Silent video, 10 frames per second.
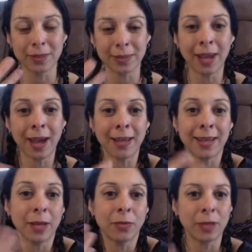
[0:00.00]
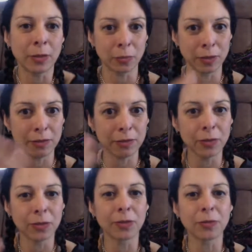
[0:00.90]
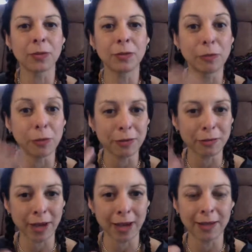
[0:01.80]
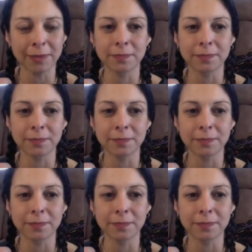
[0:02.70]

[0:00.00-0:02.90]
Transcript: again, like refuel, refortify,